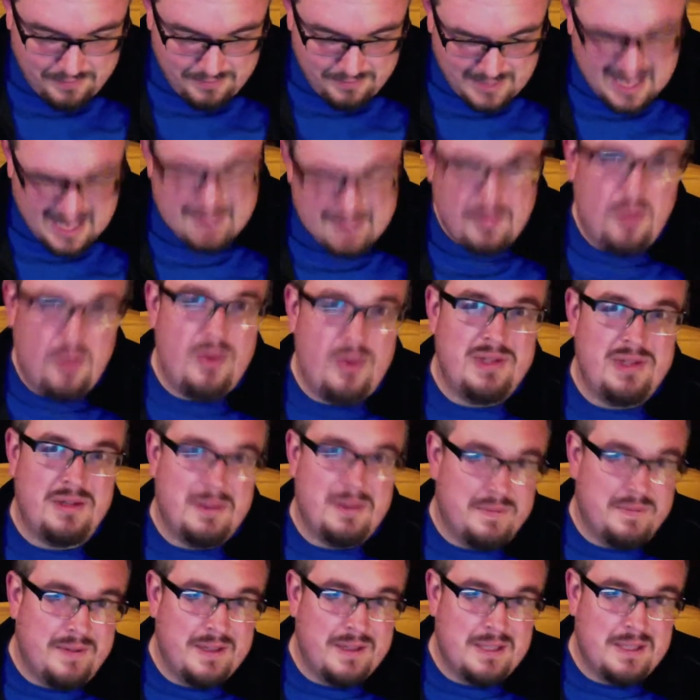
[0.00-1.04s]
And I'm always on the
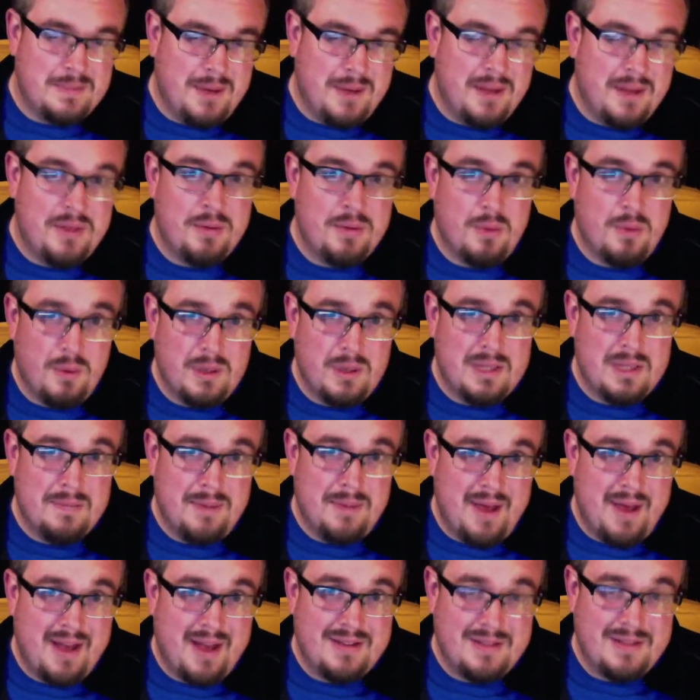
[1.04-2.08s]
fence about throwing the
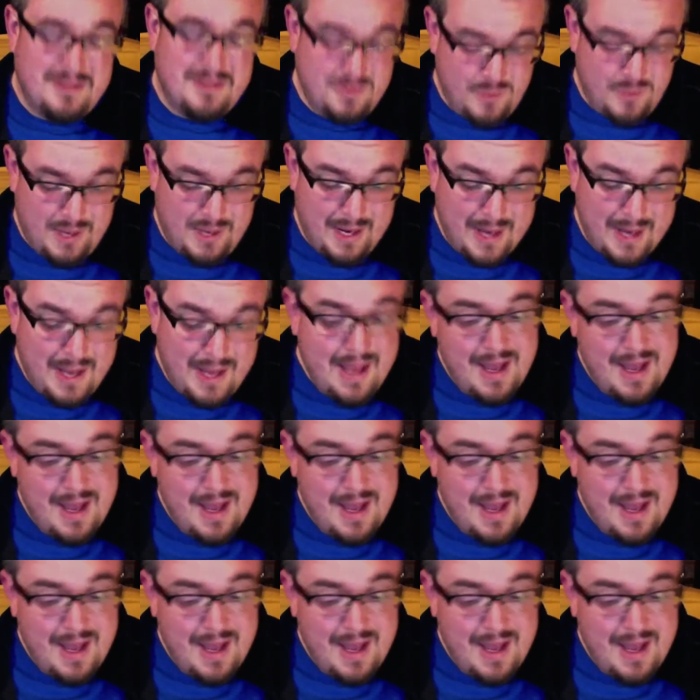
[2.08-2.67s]
boxes away.